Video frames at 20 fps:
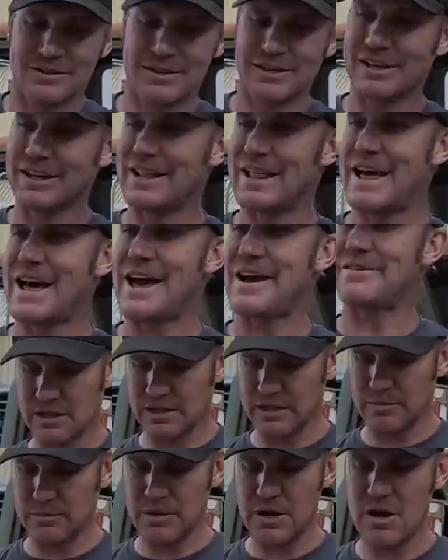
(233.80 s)
Look at that.
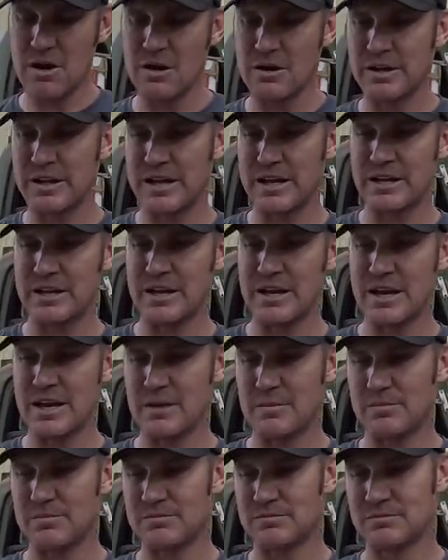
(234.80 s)
Clip it on and uh,
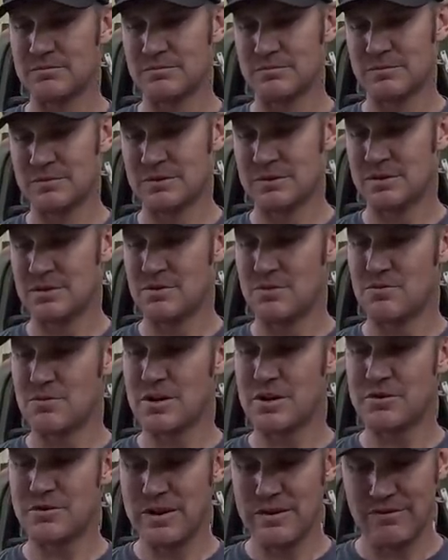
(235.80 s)

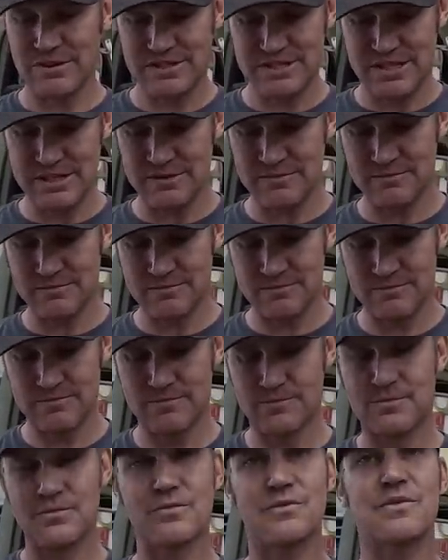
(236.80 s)
run rivets in.
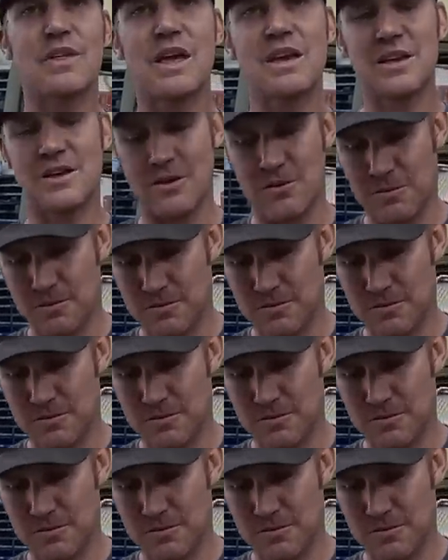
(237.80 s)
Thank you.